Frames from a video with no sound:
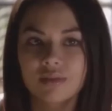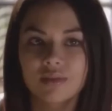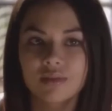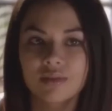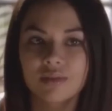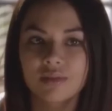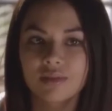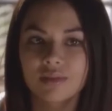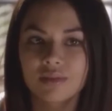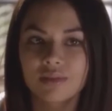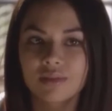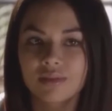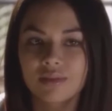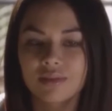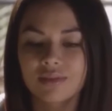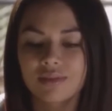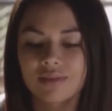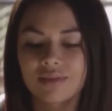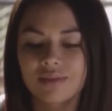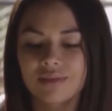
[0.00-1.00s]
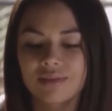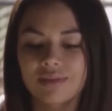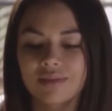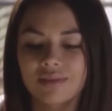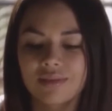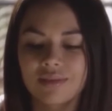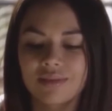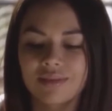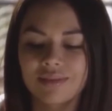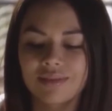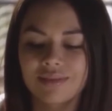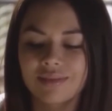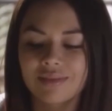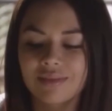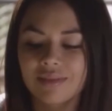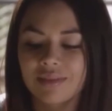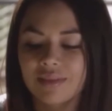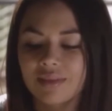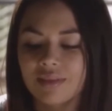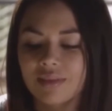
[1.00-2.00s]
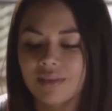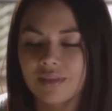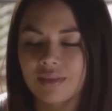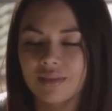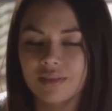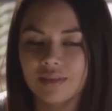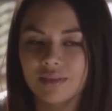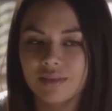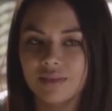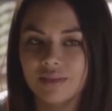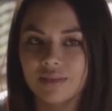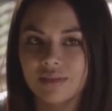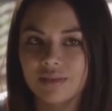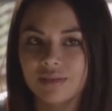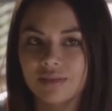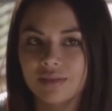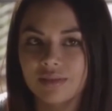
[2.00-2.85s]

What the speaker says: (silence)